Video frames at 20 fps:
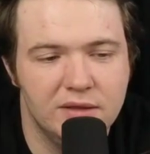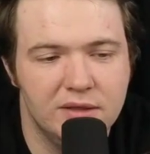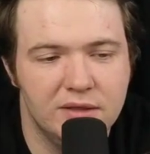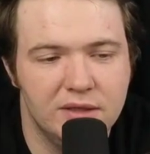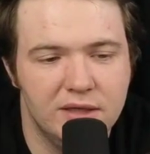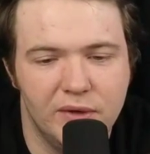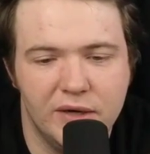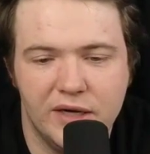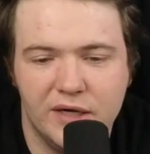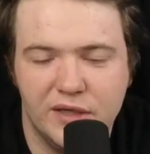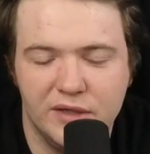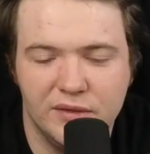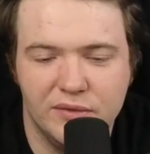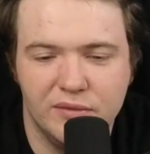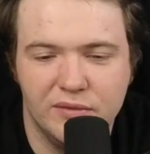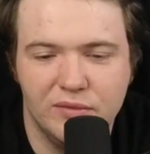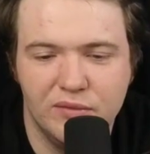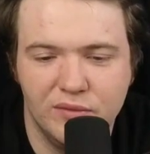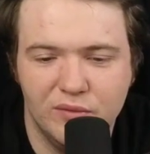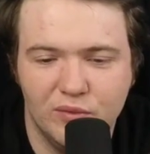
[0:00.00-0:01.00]
where I
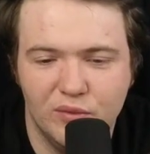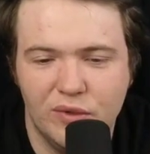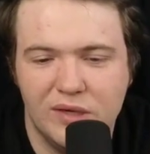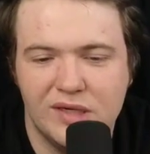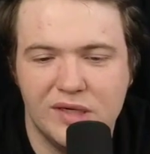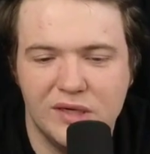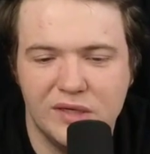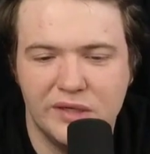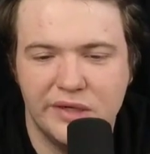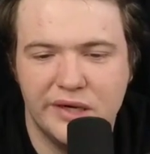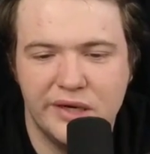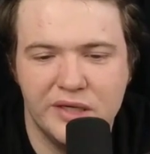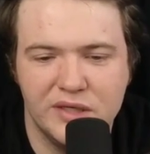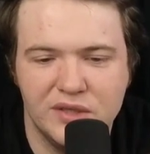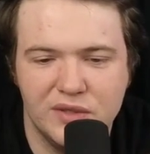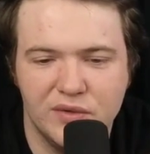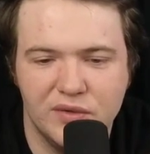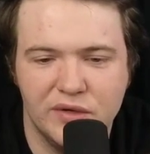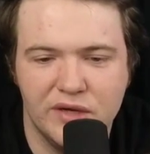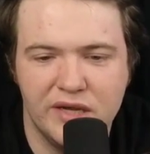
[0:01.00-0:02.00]
can
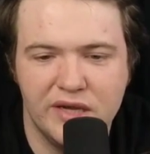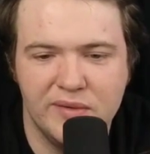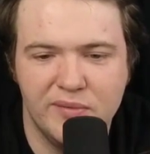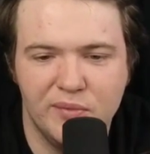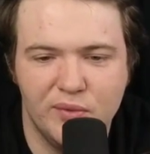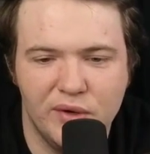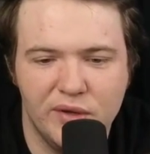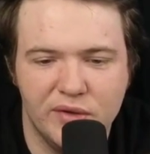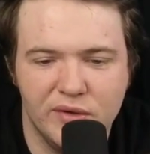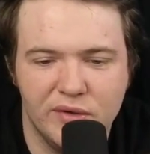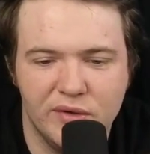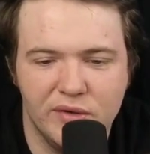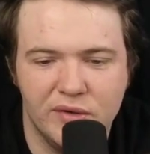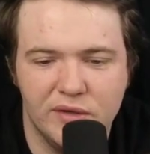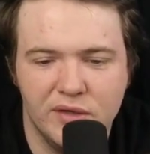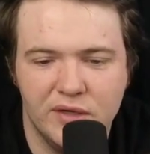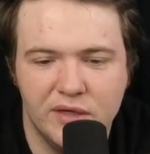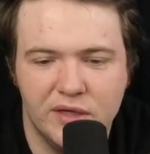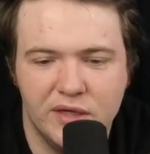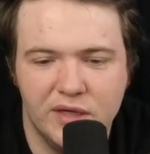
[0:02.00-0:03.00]
recognize your name, whether
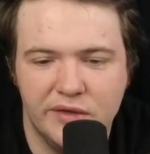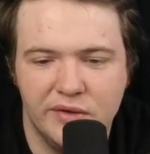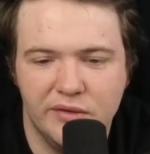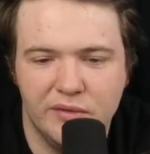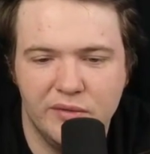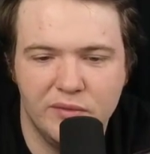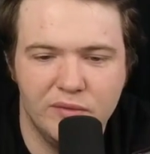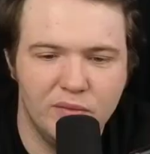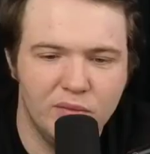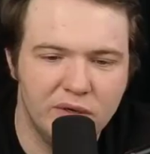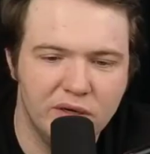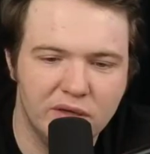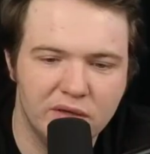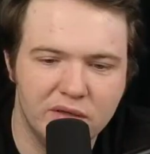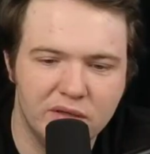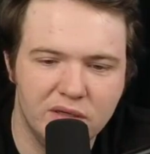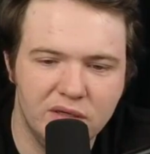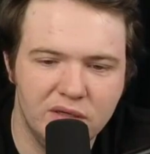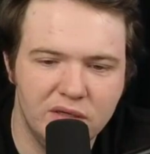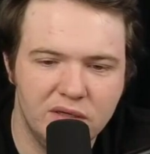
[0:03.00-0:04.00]
you're one
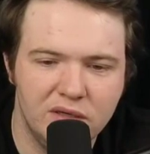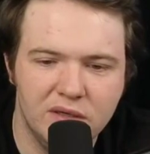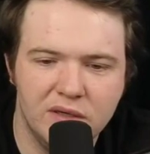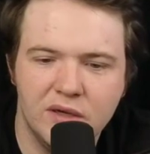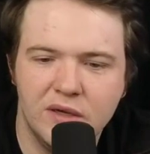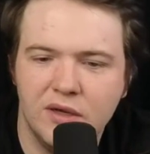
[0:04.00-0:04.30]
of the